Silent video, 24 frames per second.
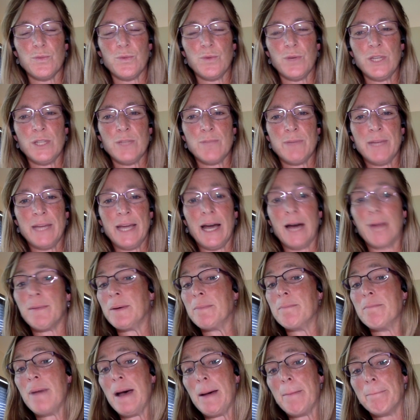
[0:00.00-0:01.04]
is become a
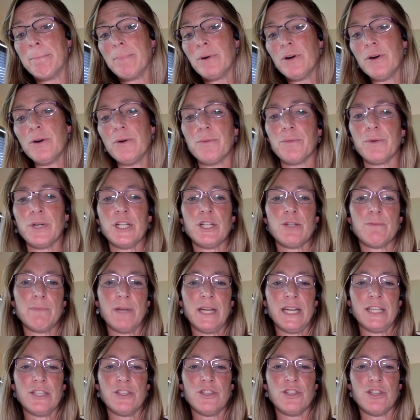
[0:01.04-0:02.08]
member, which
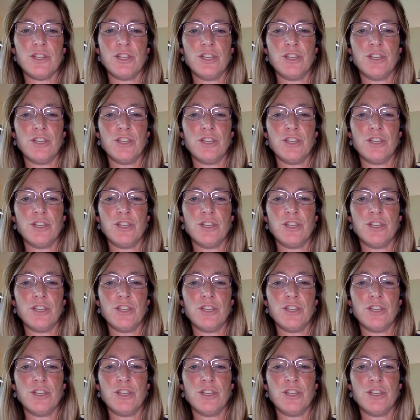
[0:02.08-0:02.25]
means